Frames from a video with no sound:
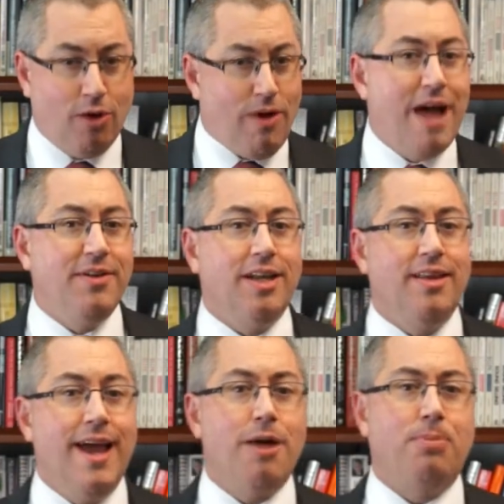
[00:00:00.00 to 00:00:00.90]
Arriving at
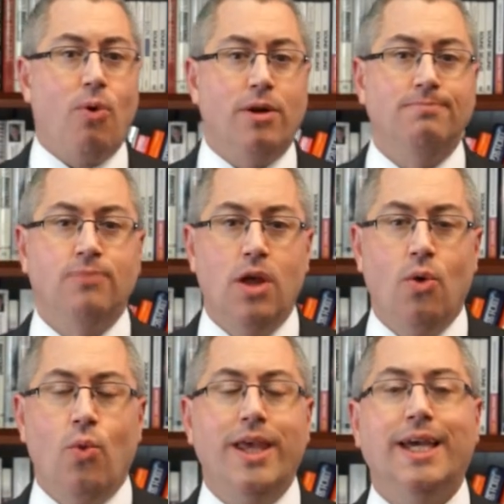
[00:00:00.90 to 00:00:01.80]
the airport,
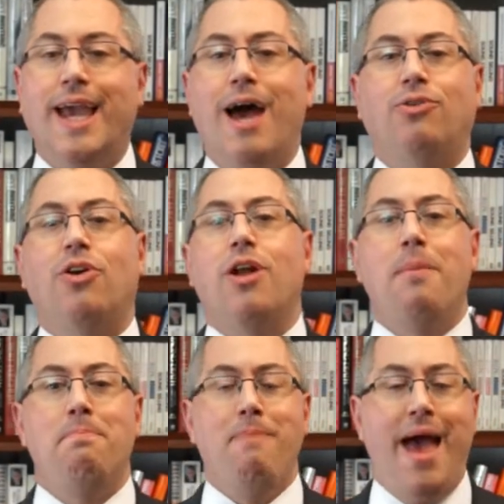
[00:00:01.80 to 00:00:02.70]
we encountered
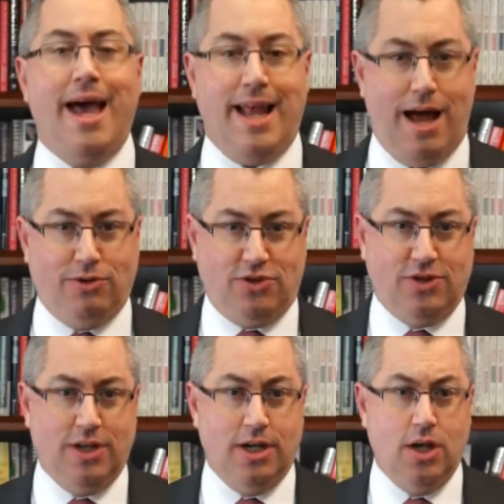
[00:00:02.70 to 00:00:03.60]
a
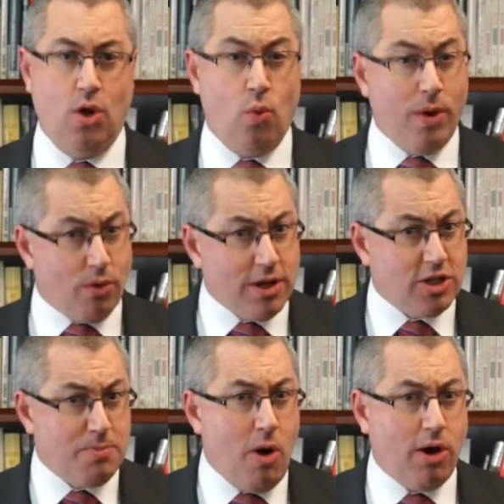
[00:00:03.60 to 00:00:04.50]
madhouse. We were in
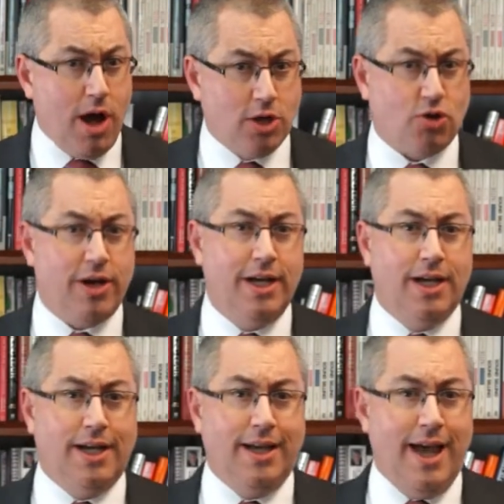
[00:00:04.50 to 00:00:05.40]
a small
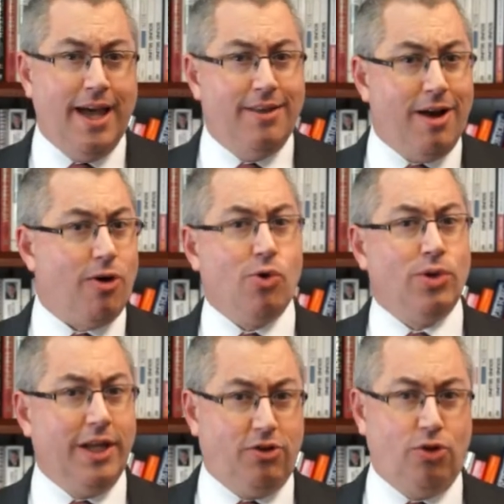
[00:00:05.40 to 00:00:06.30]
country, and there were
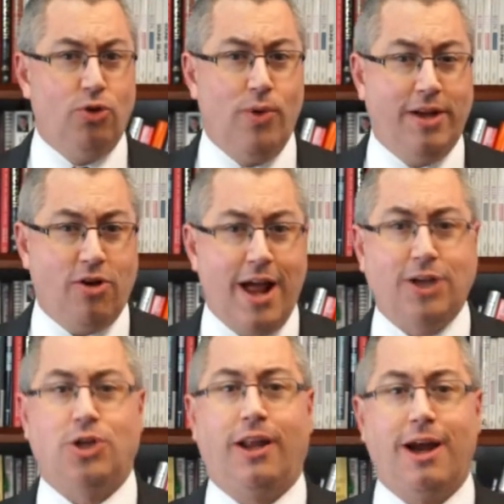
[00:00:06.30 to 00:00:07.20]
only two
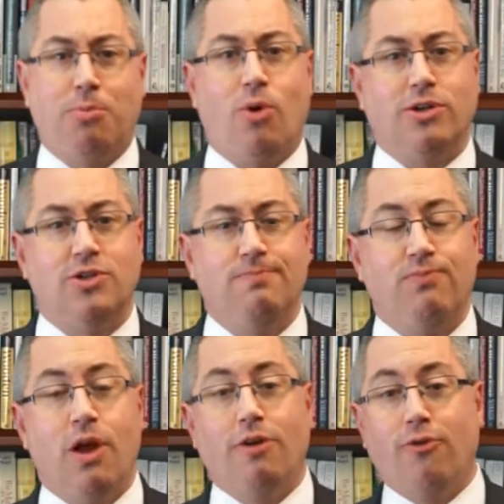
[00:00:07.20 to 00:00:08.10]
international airports.
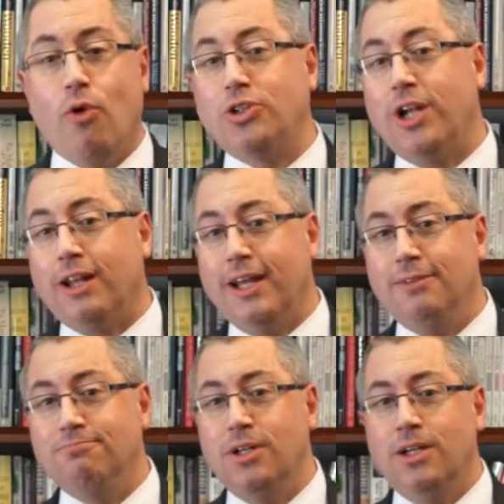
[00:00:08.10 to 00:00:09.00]

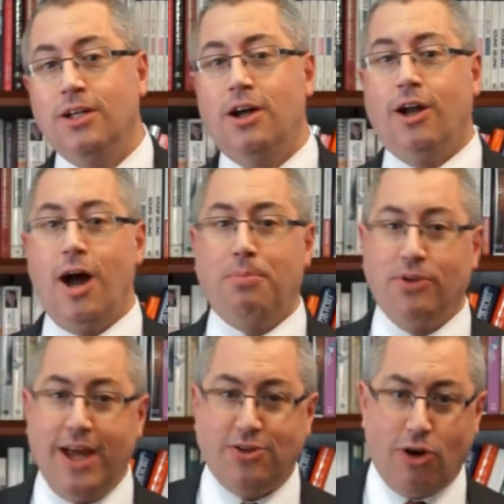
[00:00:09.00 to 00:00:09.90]
Unfortunately, a
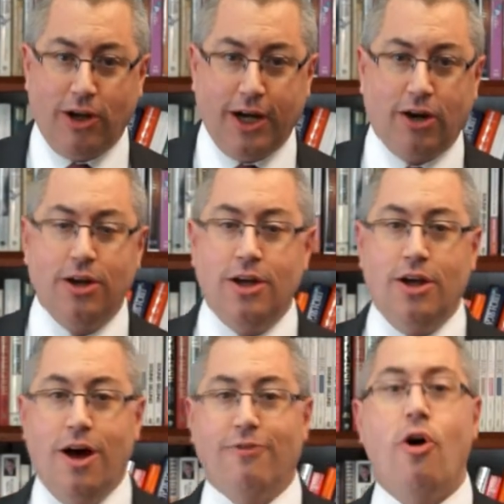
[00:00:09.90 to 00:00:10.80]
couple days earlier,
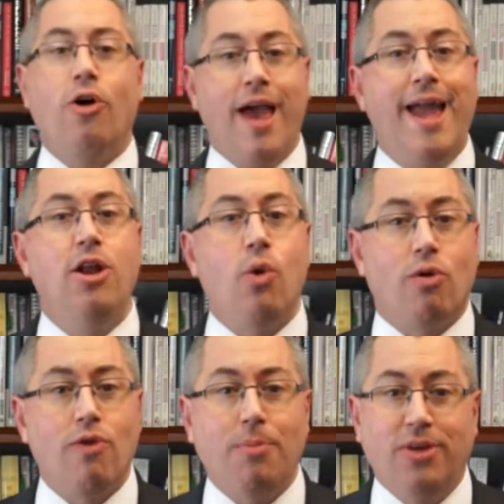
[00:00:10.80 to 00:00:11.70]
a volcano
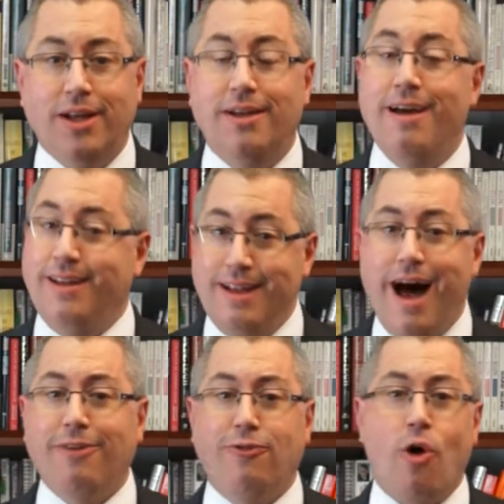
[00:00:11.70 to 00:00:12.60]
erupted
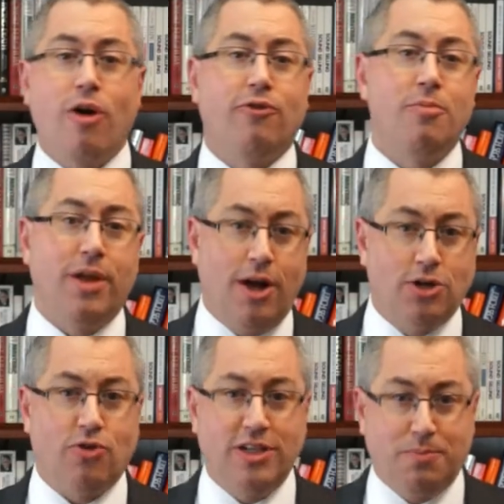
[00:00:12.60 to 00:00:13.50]
not far from the
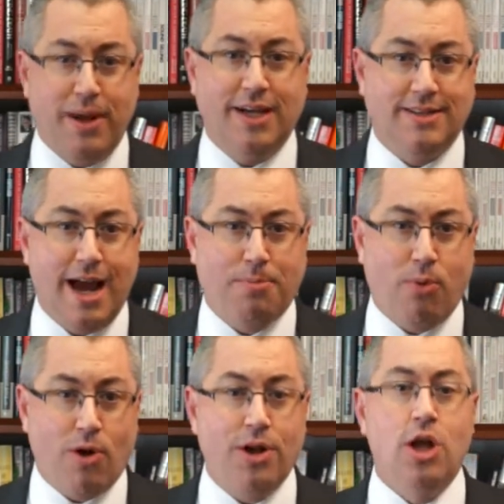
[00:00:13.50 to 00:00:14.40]
country's biggest
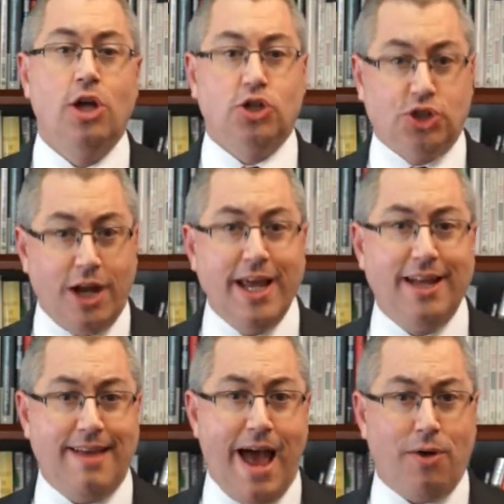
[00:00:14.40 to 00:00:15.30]
airport, shutting
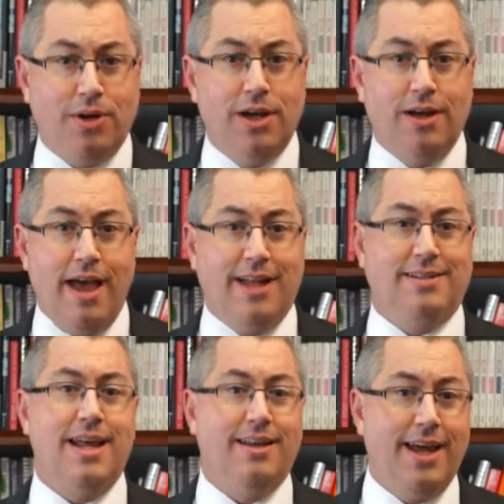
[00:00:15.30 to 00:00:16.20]
it down
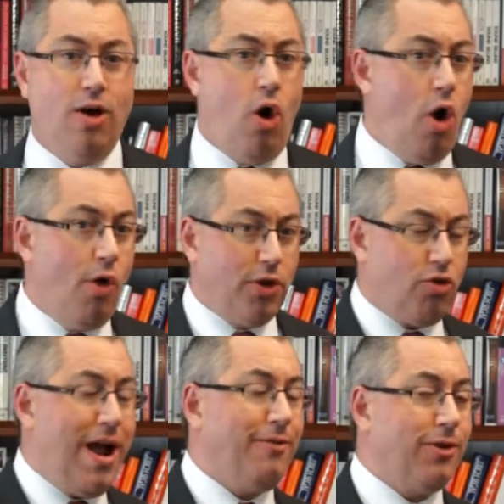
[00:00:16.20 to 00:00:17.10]
and sending all the
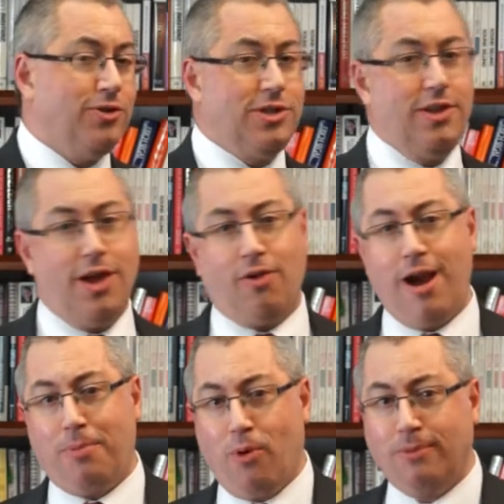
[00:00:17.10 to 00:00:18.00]
travelers to the other
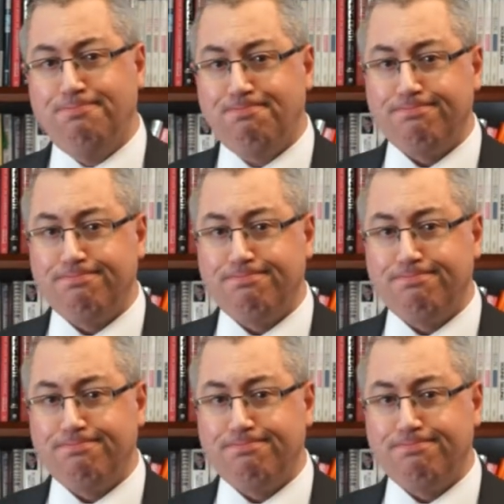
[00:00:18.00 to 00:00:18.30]
airport.